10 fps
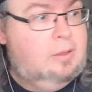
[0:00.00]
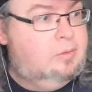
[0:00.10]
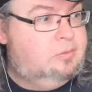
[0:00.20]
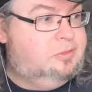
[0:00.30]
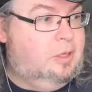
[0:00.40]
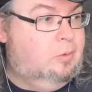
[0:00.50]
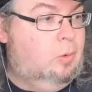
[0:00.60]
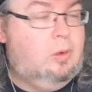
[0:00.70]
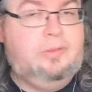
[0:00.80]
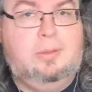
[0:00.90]
So
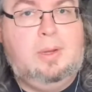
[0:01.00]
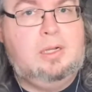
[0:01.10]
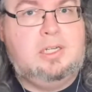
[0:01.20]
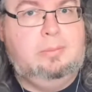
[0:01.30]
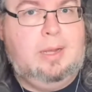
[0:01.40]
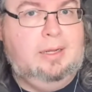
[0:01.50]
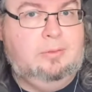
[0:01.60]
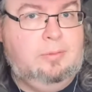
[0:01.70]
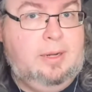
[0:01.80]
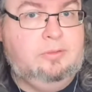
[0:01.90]
all of the marching
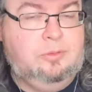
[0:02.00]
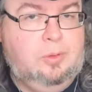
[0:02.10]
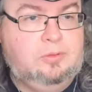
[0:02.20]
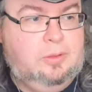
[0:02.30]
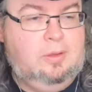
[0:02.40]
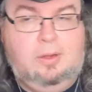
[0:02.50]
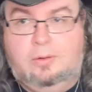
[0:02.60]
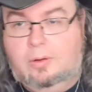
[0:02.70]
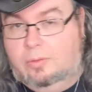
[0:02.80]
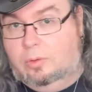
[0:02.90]
band instruments
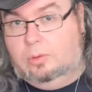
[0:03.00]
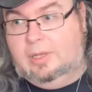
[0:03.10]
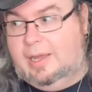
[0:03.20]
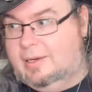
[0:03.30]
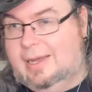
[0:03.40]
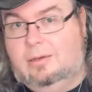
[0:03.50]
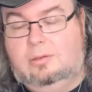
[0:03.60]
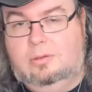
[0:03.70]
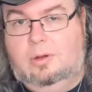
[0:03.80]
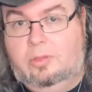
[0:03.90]
are all laid out
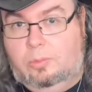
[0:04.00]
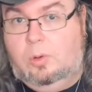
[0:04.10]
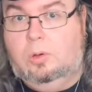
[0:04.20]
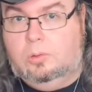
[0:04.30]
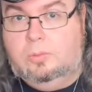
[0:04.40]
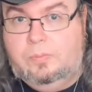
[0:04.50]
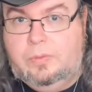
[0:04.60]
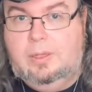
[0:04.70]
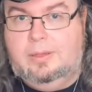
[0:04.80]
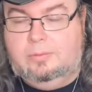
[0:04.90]
on the wall.
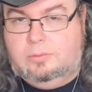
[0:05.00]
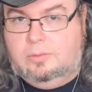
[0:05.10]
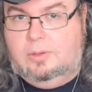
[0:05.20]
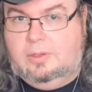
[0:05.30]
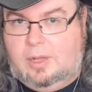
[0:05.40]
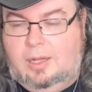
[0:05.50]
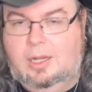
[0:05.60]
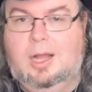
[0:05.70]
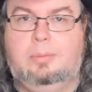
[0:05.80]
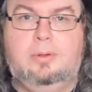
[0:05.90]
They're all hung
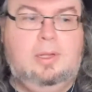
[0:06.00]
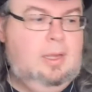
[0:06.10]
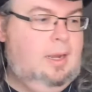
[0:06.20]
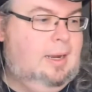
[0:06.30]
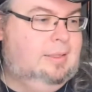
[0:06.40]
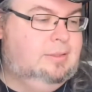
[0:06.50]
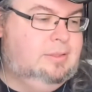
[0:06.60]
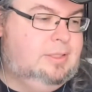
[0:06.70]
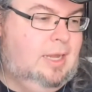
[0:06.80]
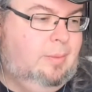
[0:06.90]
up,
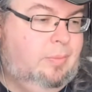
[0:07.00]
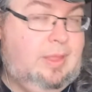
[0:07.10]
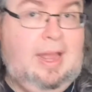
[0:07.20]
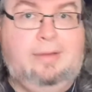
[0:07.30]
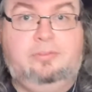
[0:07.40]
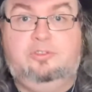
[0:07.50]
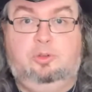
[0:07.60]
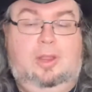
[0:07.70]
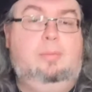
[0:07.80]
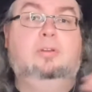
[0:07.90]
and they have
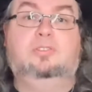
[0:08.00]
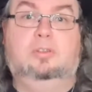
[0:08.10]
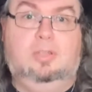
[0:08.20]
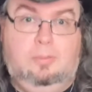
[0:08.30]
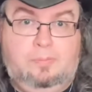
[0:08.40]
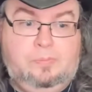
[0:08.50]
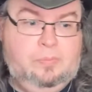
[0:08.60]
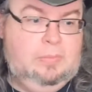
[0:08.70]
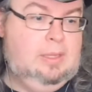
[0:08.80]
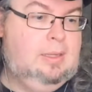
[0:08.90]
streamers on them.
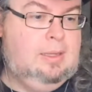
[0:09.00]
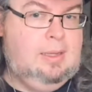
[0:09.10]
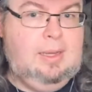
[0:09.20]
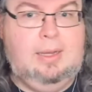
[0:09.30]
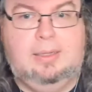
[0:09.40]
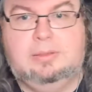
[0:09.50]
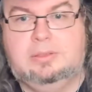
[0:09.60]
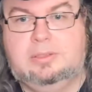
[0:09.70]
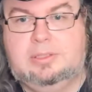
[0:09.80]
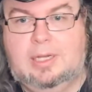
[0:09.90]

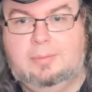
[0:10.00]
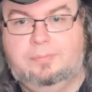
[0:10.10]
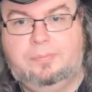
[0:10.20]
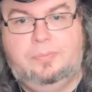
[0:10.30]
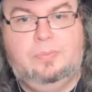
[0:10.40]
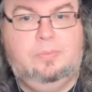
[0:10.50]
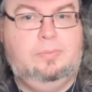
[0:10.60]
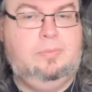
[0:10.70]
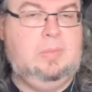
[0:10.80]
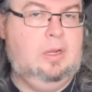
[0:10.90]
And you
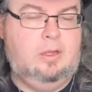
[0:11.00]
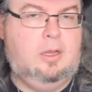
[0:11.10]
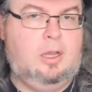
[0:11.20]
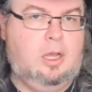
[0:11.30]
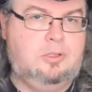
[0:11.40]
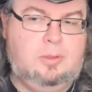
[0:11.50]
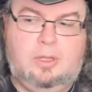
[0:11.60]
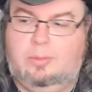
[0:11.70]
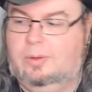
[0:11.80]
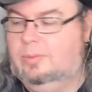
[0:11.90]
could go to
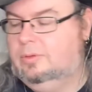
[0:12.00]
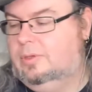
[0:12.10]
another one.